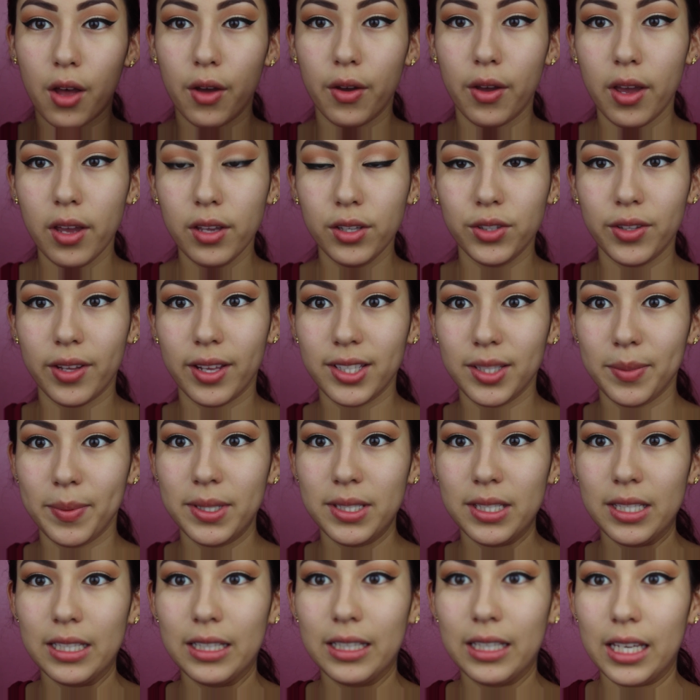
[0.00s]
Okay, so that's
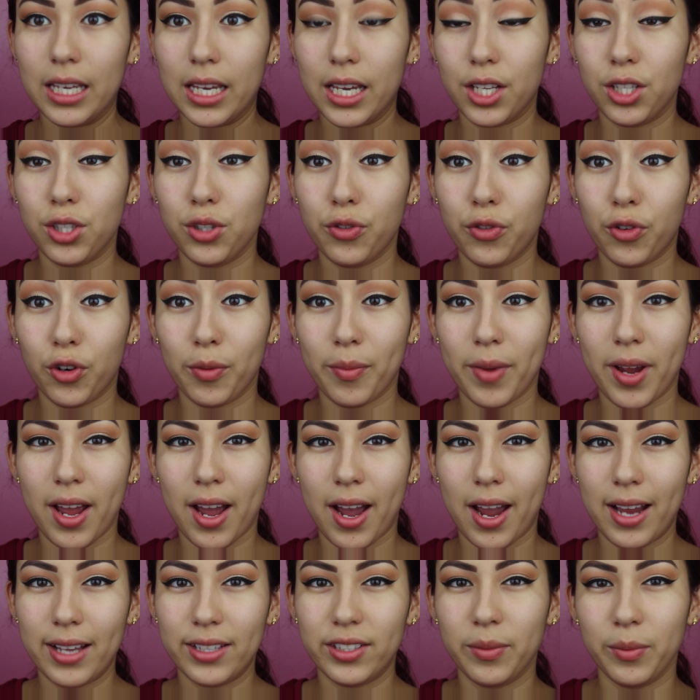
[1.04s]
basically it for my
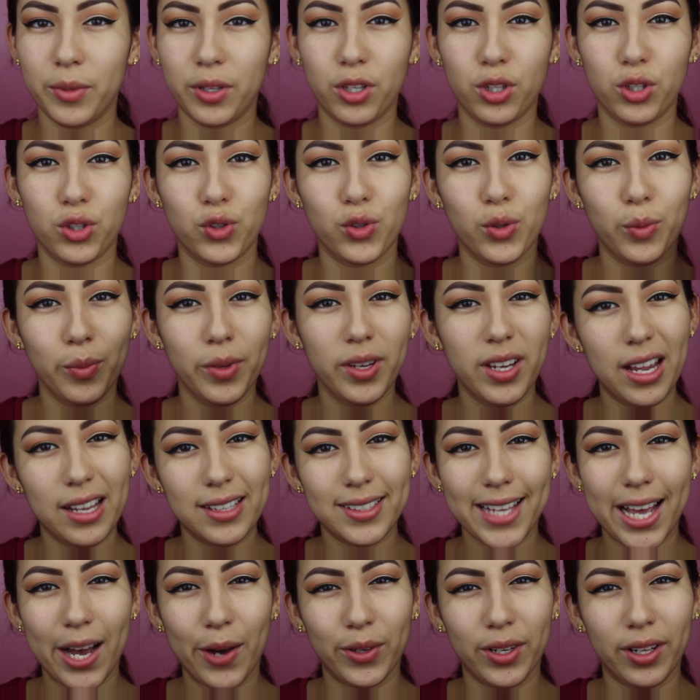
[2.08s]
eyes. I'm going to zoom you
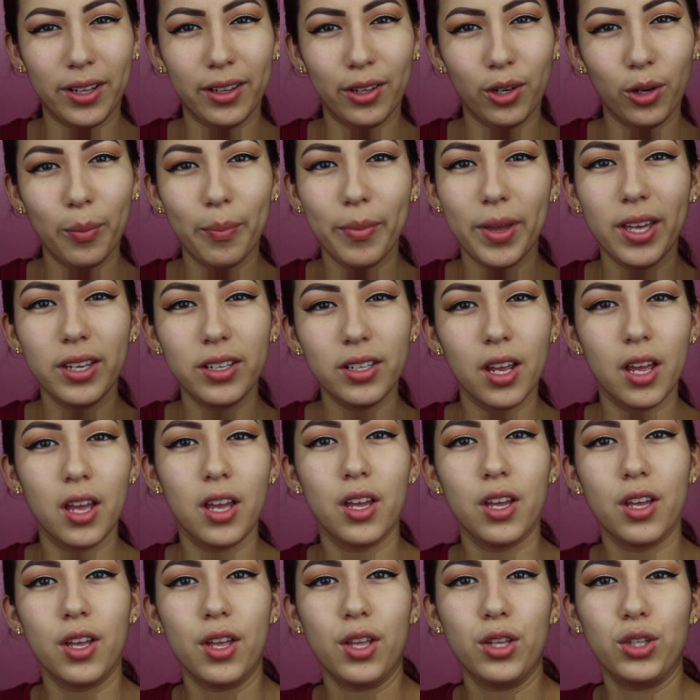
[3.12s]
guys out a little bit
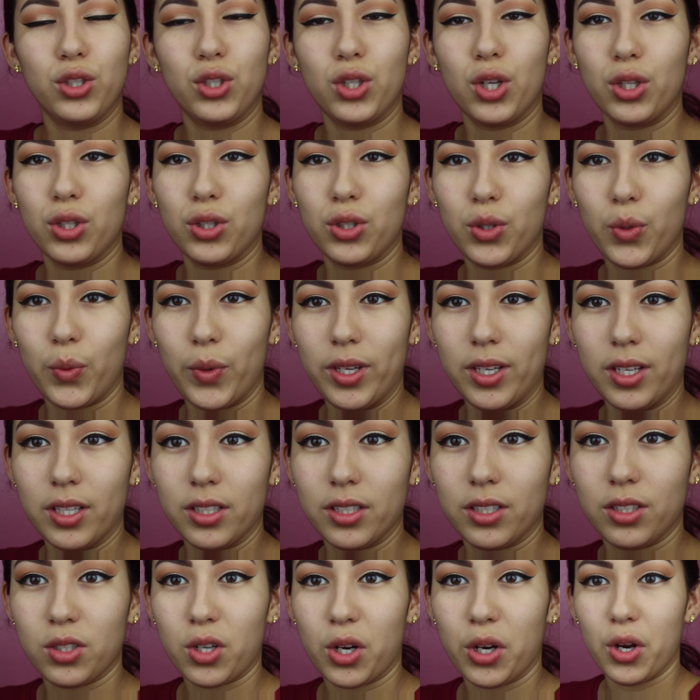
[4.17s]
just so we
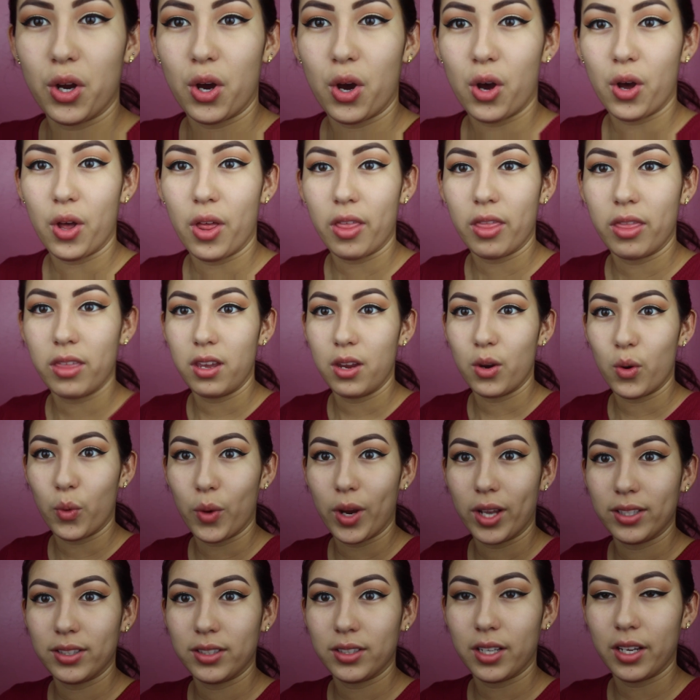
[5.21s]
can start on the
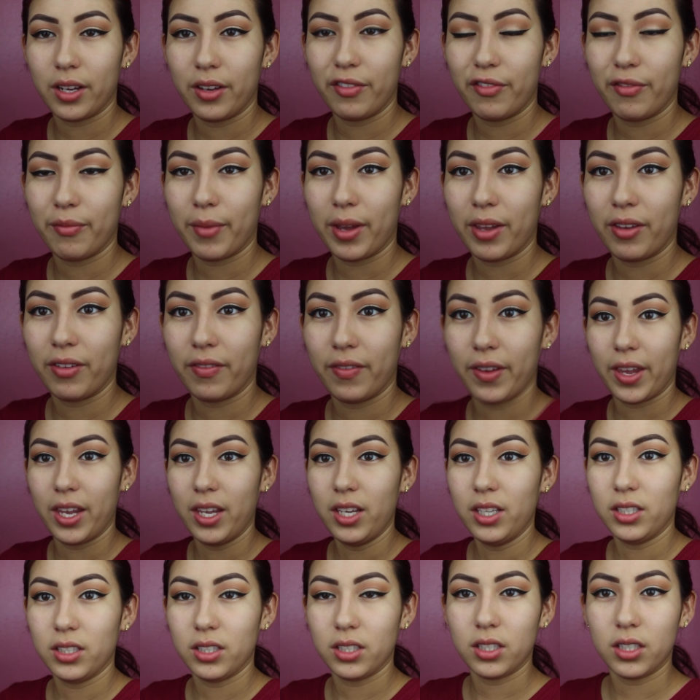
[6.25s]
rest of my
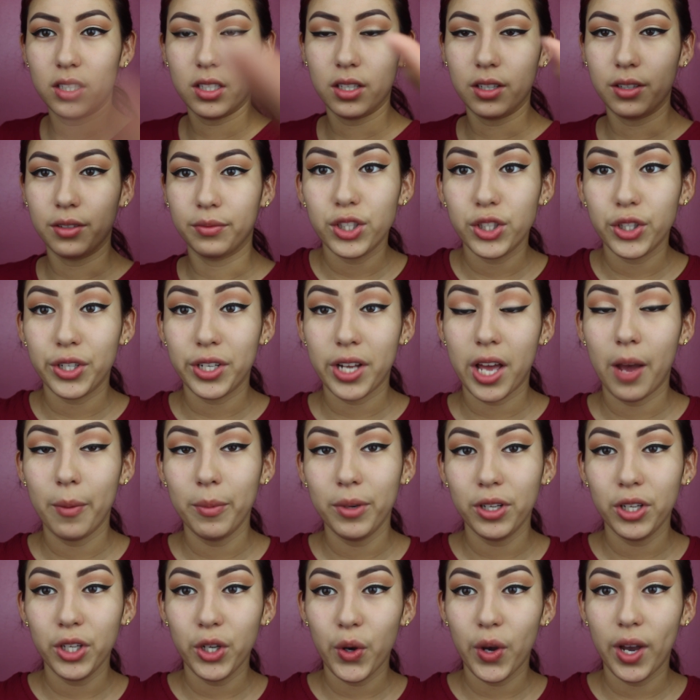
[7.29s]
face. So now I'm
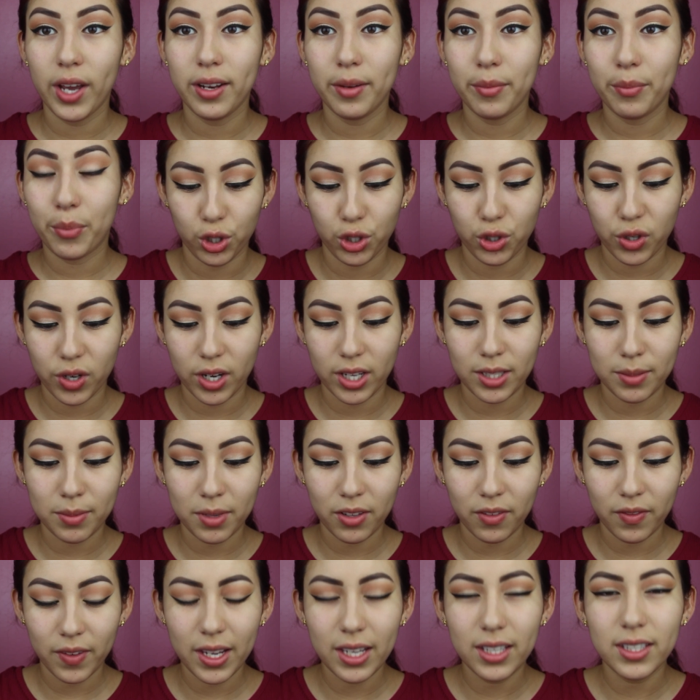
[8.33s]
going to go ahead and moisturize
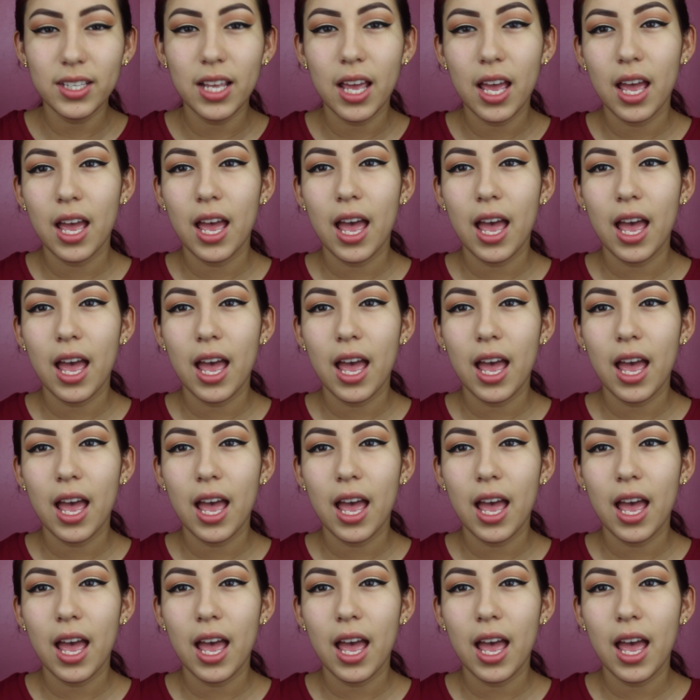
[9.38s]
my face.